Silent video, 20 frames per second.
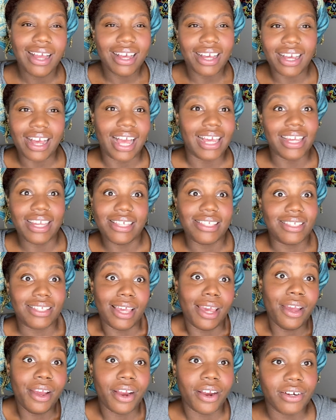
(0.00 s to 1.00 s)
I guess,
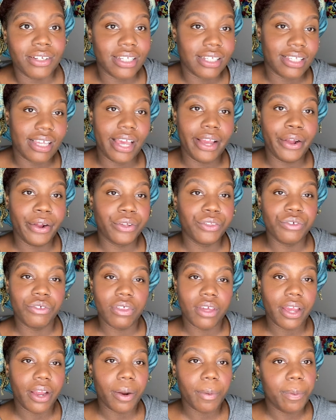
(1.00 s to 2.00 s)
scared to take her through
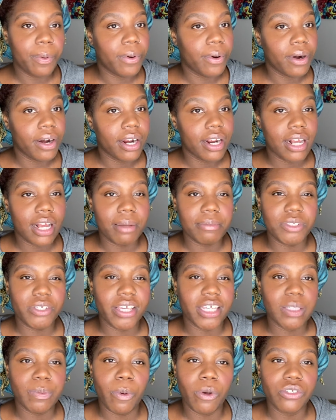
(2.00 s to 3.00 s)
the airport, to
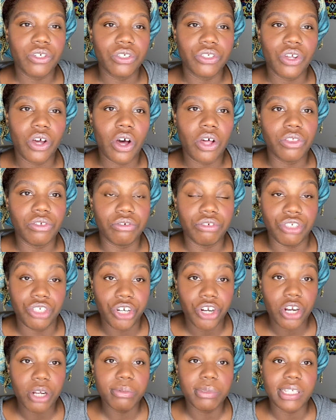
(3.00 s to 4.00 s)
expose her to all those
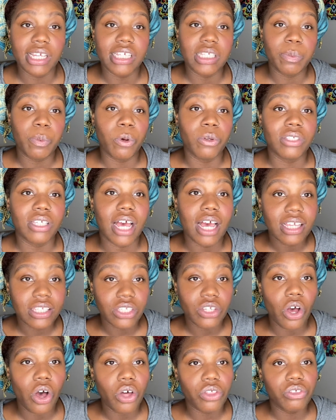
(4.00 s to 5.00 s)
germs, to expose us
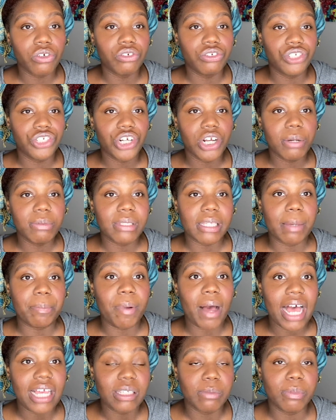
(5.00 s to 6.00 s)
to all those germs, and
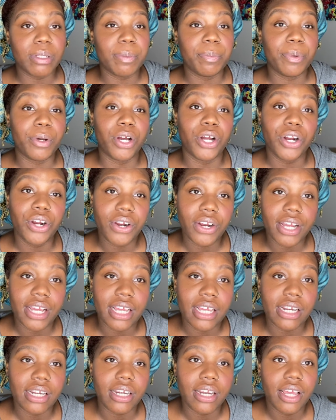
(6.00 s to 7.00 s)
possibly put her
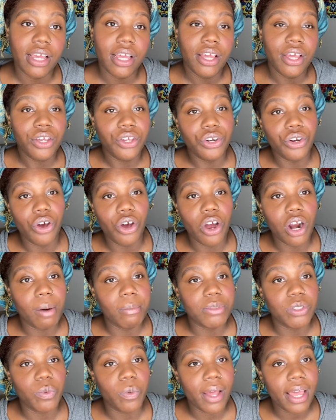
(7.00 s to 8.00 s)
in, you know,
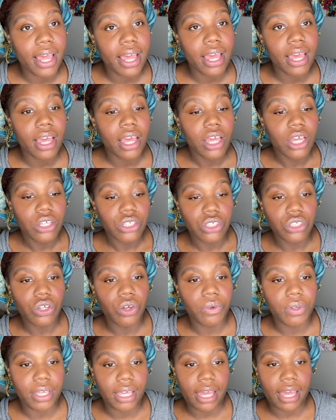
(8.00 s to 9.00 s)
harm's way.
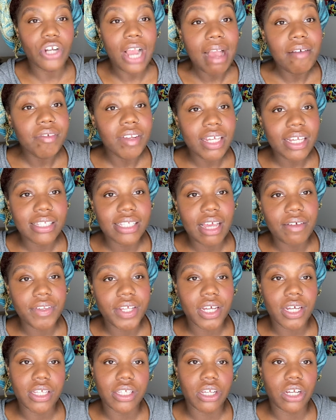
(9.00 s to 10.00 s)
So yeah, traveling is
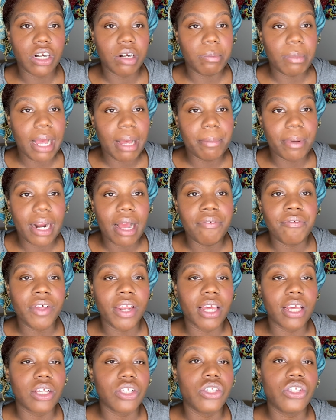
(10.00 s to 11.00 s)
definitely a concern of mine, but I feel
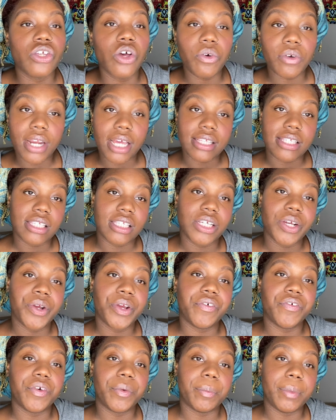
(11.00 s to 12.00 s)
like it's so
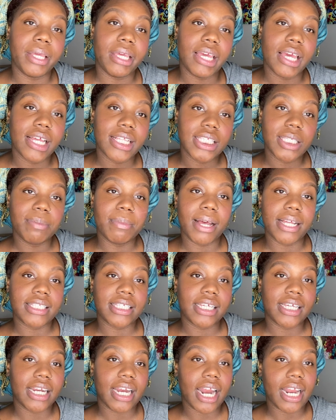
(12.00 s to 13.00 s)
necessary for me and Timon to
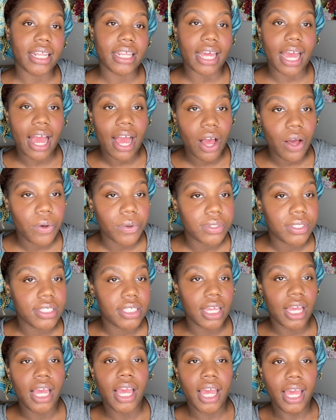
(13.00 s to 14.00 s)
get out of the house
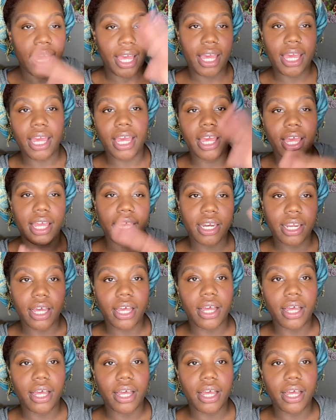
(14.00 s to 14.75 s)
and